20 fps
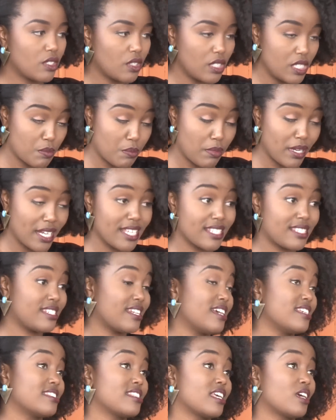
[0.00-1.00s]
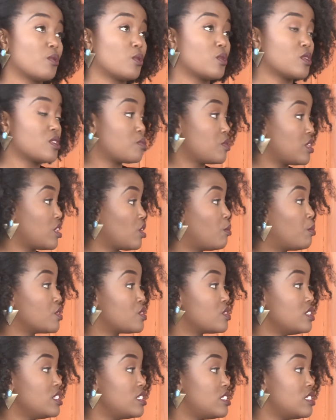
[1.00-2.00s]
is blessed, as I was, with the
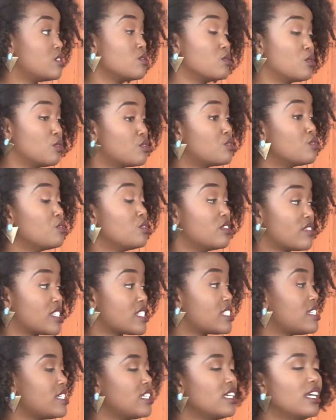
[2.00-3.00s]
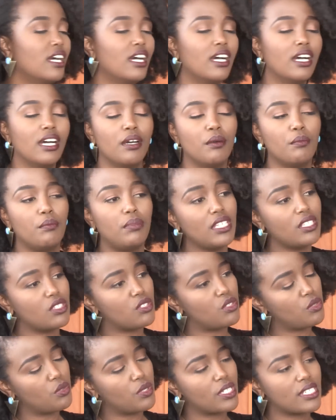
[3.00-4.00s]
opportunity to go to university.
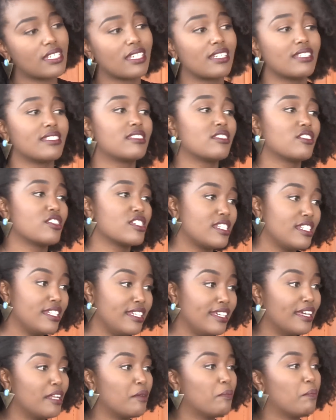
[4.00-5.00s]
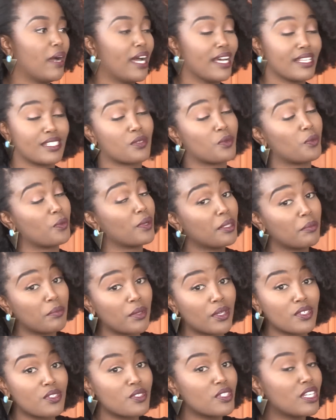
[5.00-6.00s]
Please do, and take it seriously and pass well,
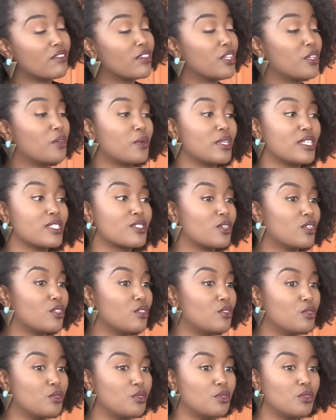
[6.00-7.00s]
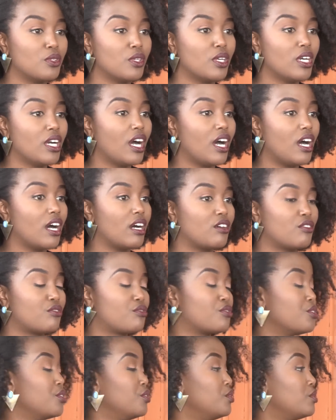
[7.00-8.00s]
because you never know what it's going to do
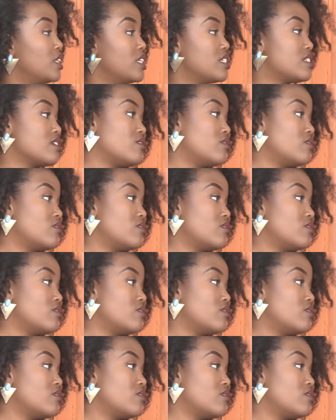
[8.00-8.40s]
for you later